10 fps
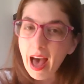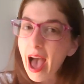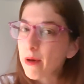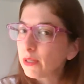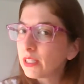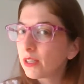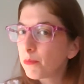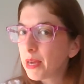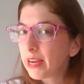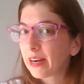I will still
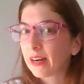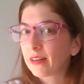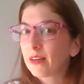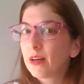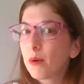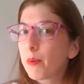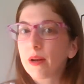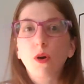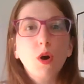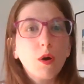be here,
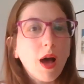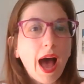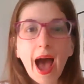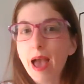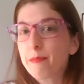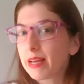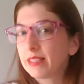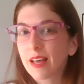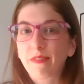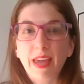but I
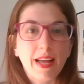myself